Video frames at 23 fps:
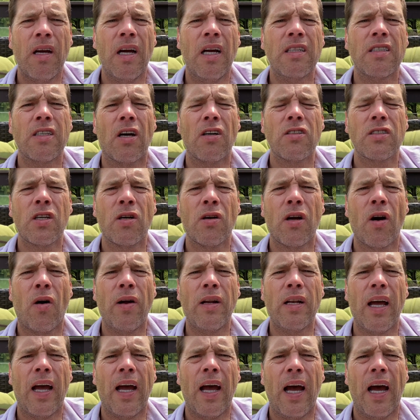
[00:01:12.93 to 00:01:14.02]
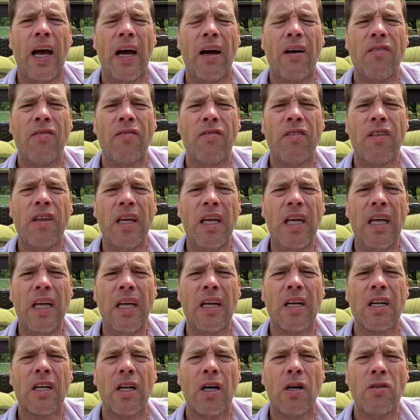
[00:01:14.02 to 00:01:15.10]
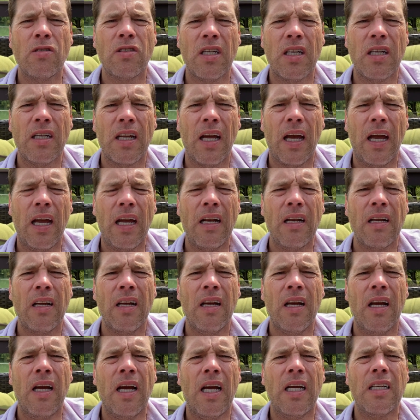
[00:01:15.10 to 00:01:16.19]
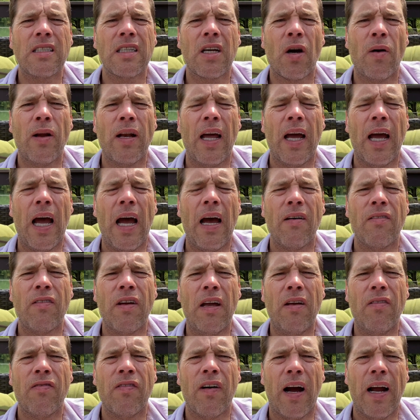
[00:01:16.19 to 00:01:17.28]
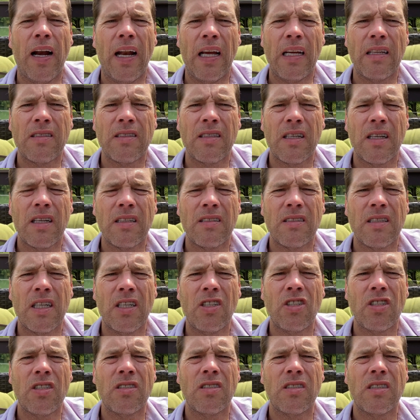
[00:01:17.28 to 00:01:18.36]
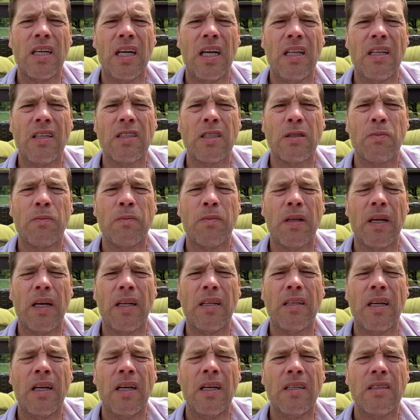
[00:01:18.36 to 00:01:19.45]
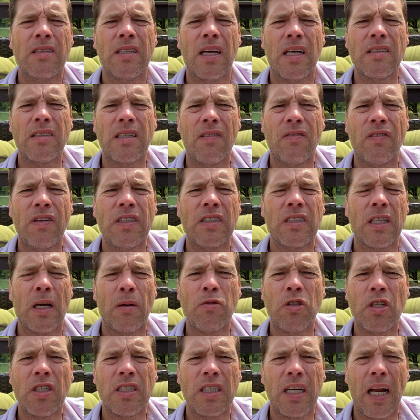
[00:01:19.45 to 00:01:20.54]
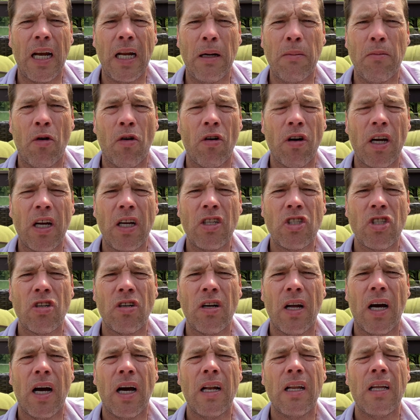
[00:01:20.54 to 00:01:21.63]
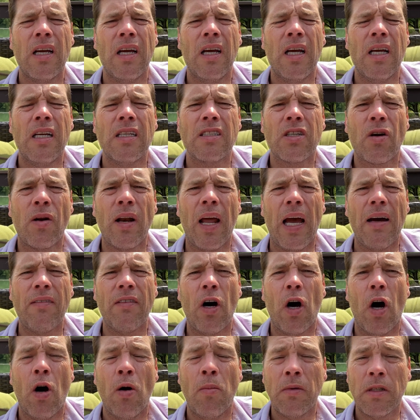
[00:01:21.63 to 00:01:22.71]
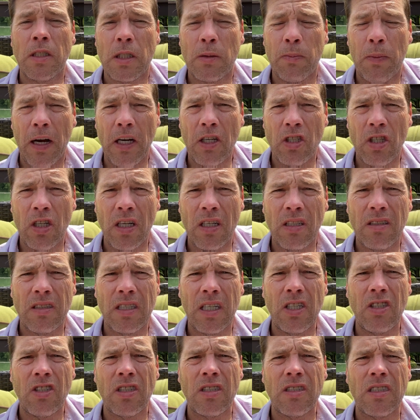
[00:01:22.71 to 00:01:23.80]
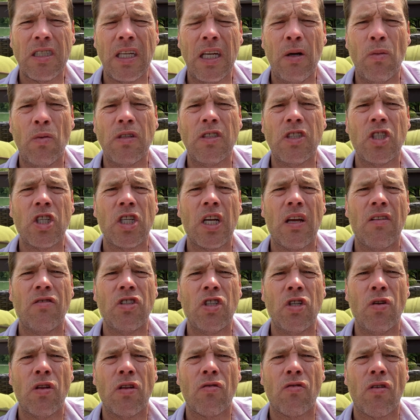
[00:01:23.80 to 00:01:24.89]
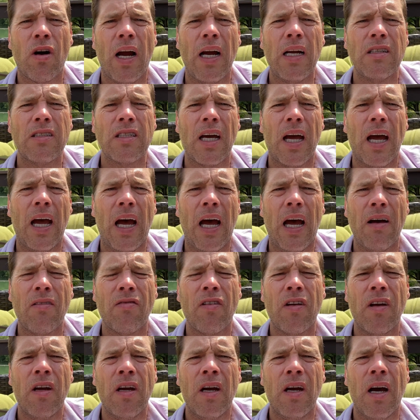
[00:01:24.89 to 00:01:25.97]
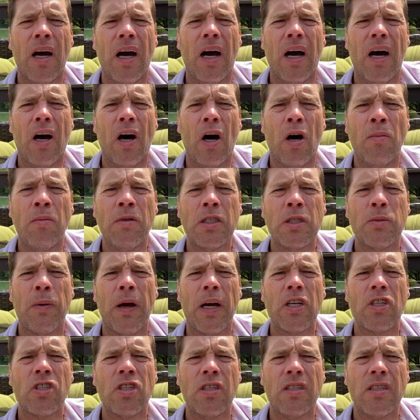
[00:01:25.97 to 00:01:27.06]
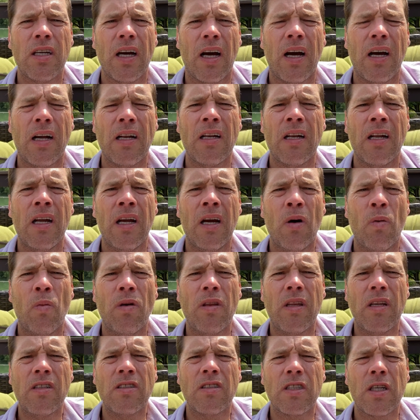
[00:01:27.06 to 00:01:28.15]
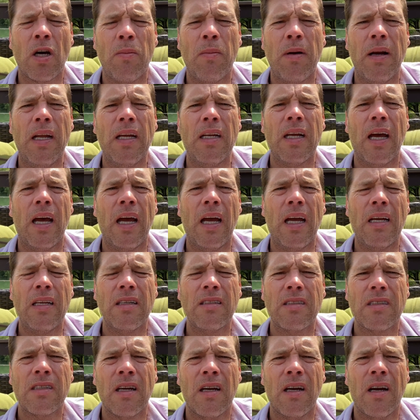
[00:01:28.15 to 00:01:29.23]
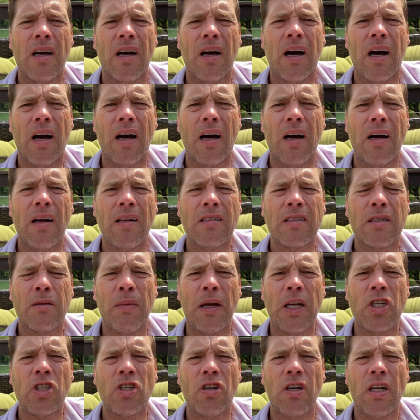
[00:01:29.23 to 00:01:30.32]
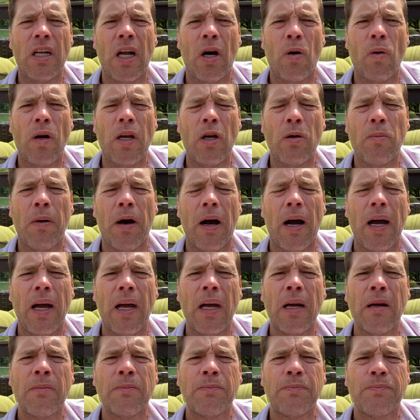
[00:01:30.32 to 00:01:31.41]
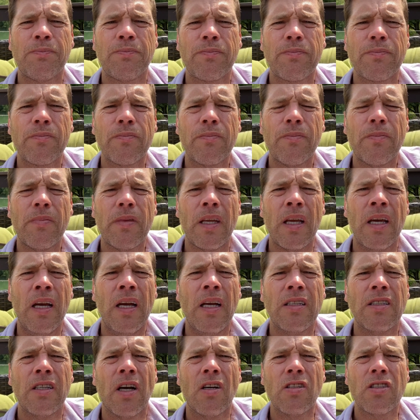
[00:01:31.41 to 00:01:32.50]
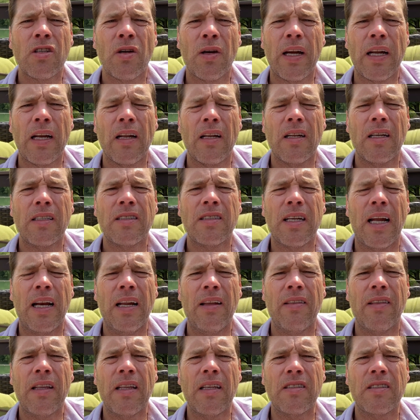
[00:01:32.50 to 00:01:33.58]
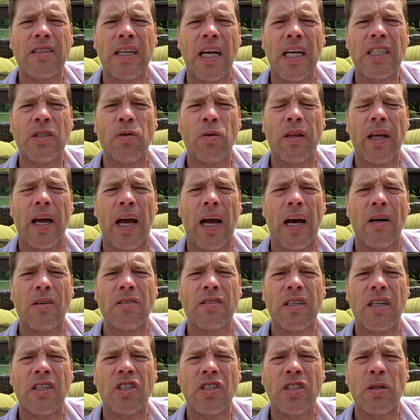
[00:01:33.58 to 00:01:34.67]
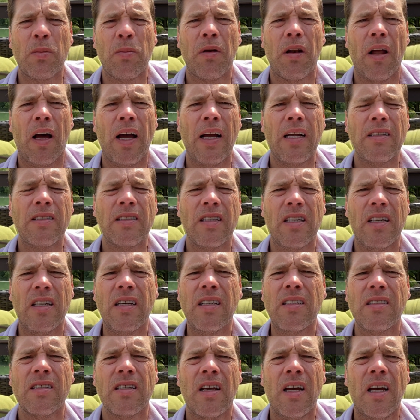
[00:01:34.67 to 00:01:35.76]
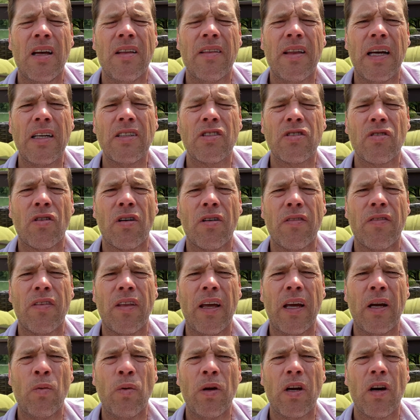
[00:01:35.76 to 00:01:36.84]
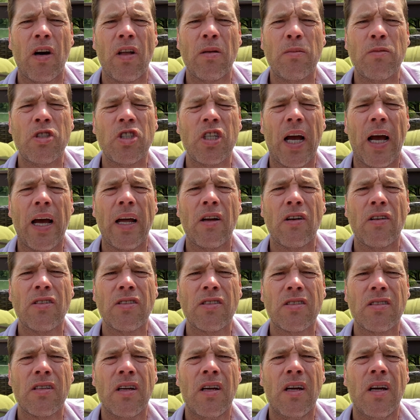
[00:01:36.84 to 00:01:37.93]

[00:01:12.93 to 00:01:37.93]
It's also going to have the closing date. It's going to have a financing contingency that says if it's subject to getting a mortgage or not. It's going to have a home inspection contingency, which gives you the right to have a home inspection done within so many days to make sure you know what you're buying. It's also going to list anything that stays with the house, such as appliances, that sort of thing. We call them chattels.